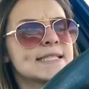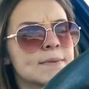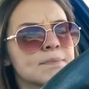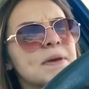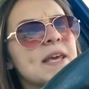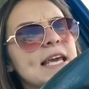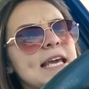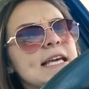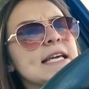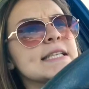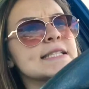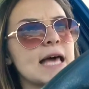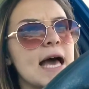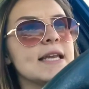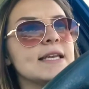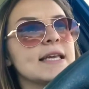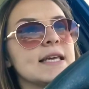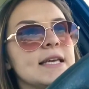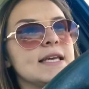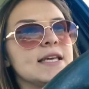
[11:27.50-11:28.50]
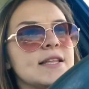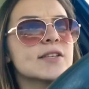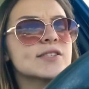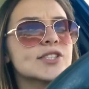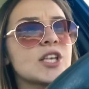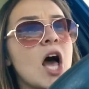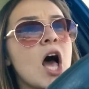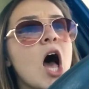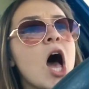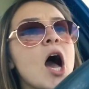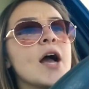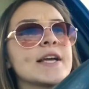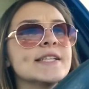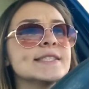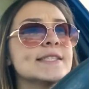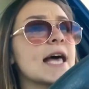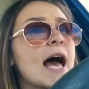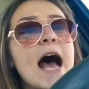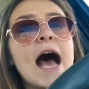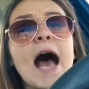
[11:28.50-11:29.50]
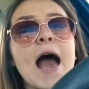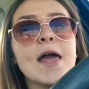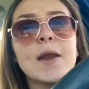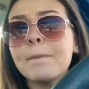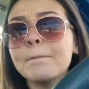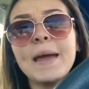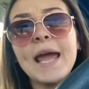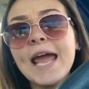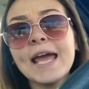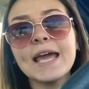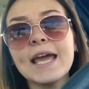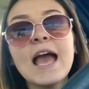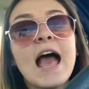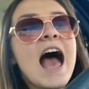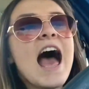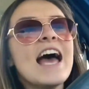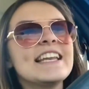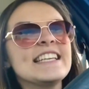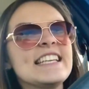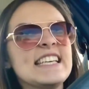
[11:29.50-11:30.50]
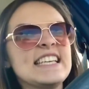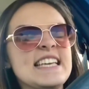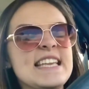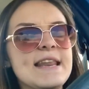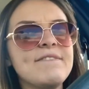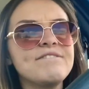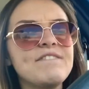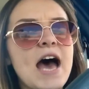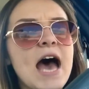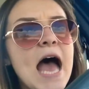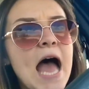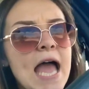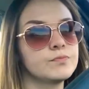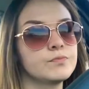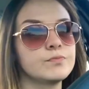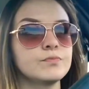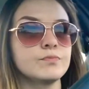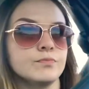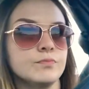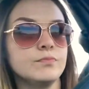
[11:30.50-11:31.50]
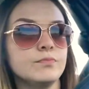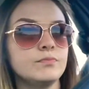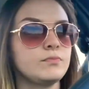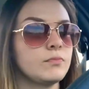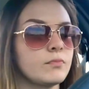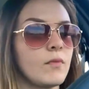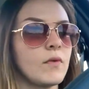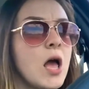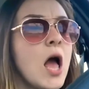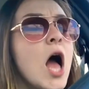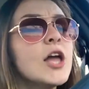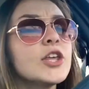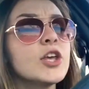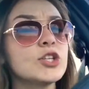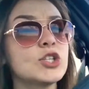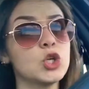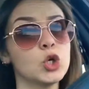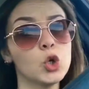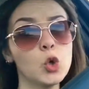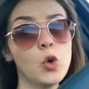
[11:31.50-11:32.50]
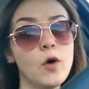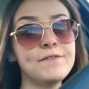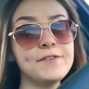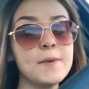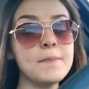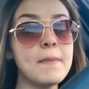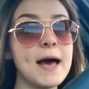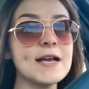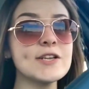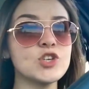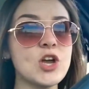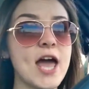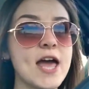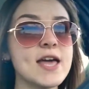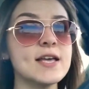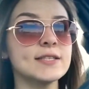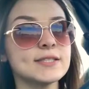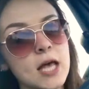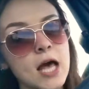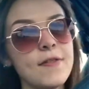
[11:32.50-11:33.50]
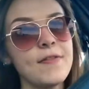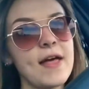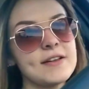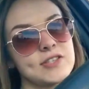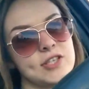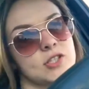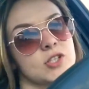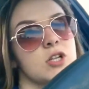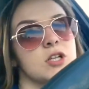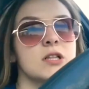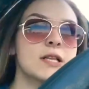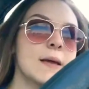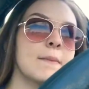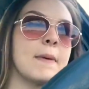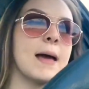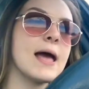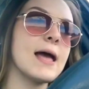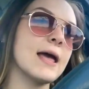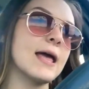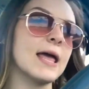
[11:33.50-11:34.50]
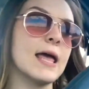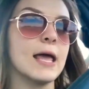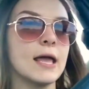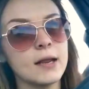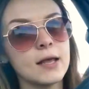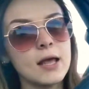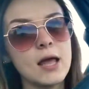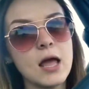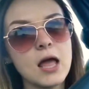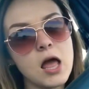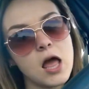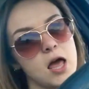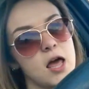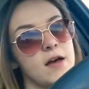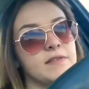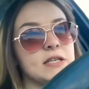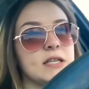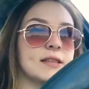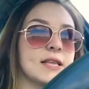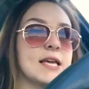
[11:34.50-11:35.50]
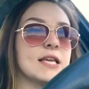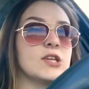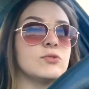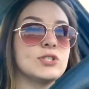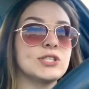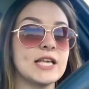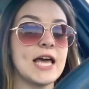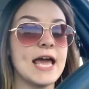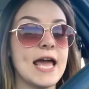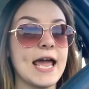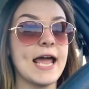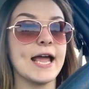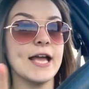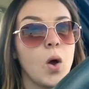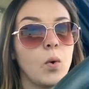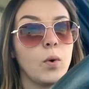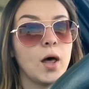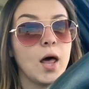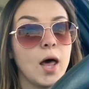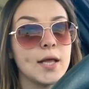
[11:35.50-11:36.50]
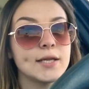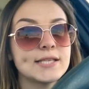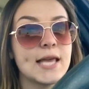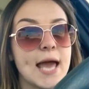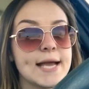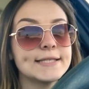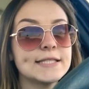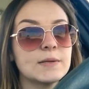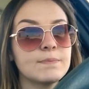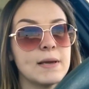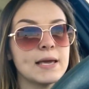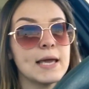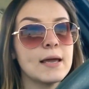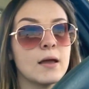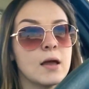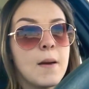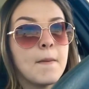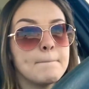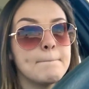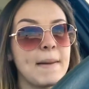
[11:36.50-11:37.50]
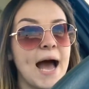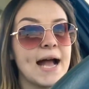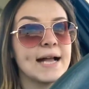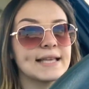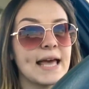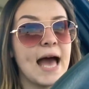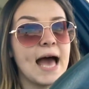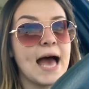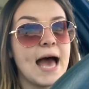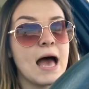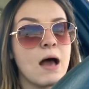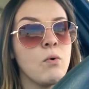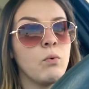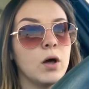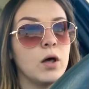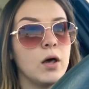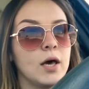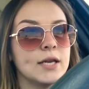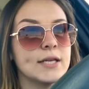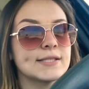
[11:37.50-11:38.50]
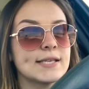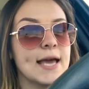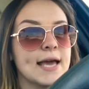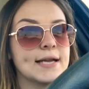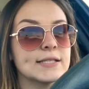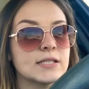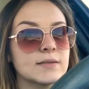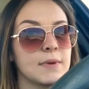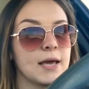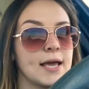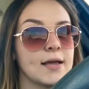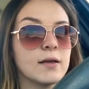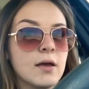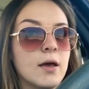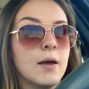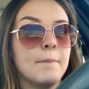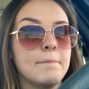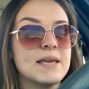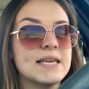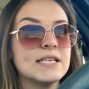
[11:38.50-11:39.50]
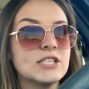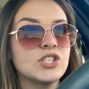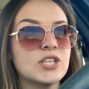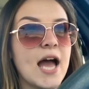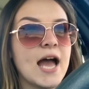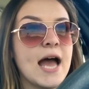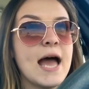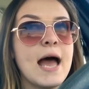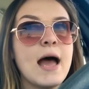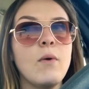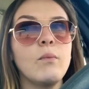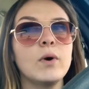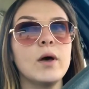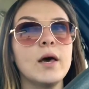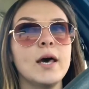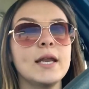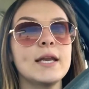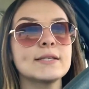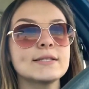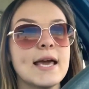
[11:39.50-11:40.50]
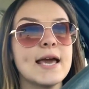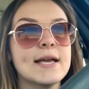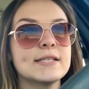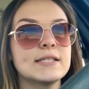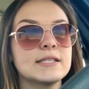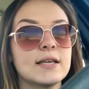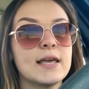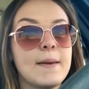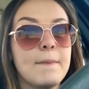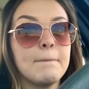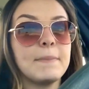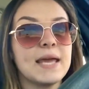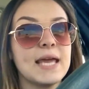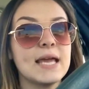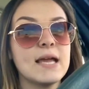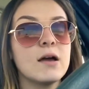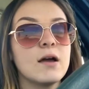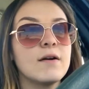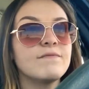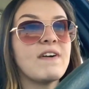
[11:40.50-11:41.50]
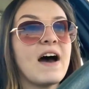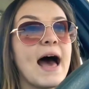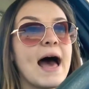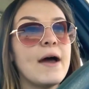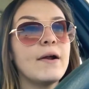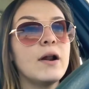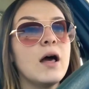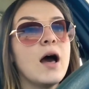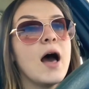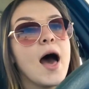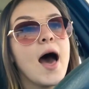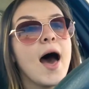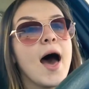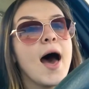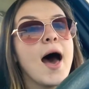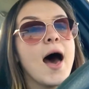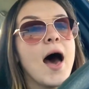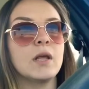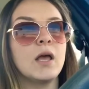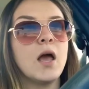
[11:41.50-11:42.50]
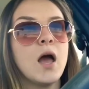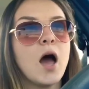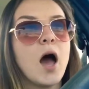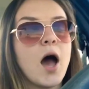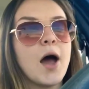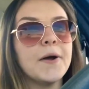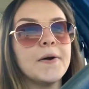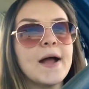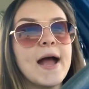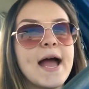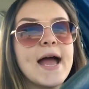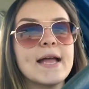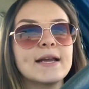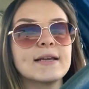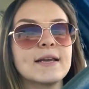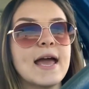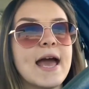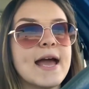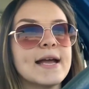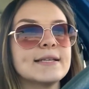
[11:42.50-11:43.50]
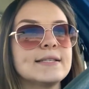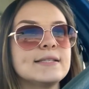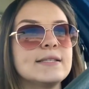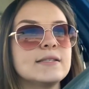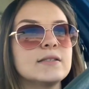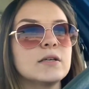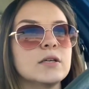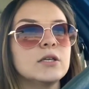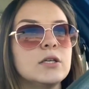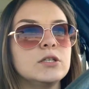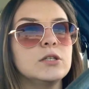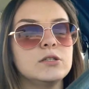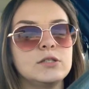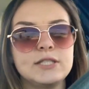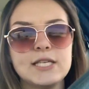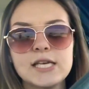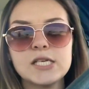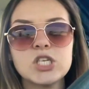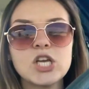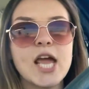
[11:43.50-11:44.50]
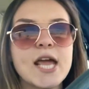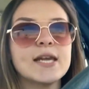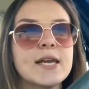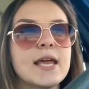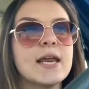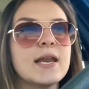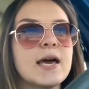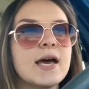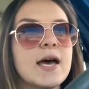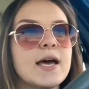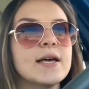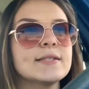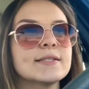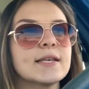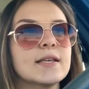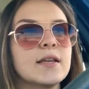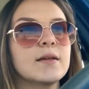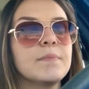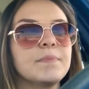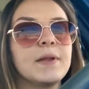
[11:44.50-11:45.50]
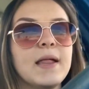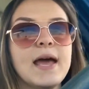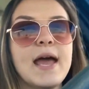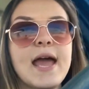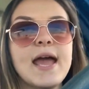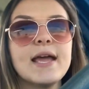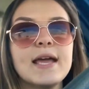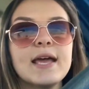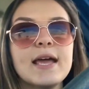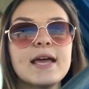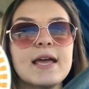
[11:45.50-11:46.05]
a piece, I need a song inside of me. I need to find. It's too cool for my dress, these shoes are in my head. Everything you say is what it takes to be my guy, what it takes to make me shine, what it takes to get me fired up. Alright, next DJ Nina is gonna play